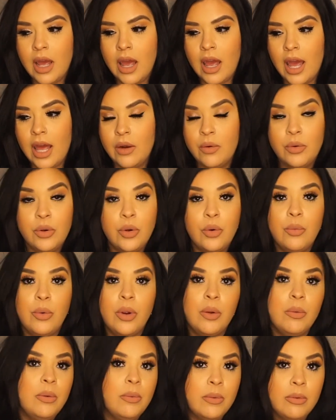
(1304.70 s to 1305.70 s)
I don't know
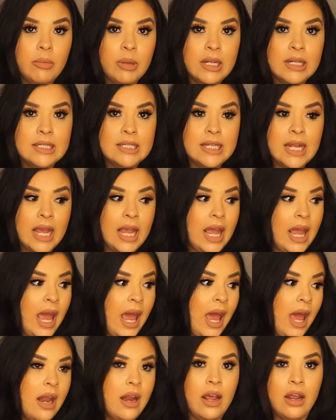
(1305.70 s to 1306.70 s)
where we would be today
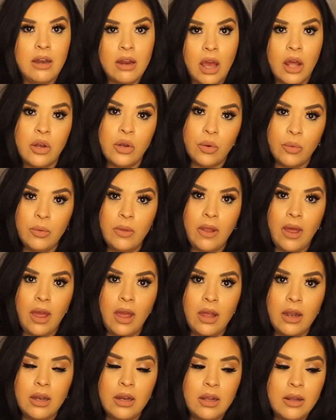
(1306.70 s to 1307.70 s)
had I not known that.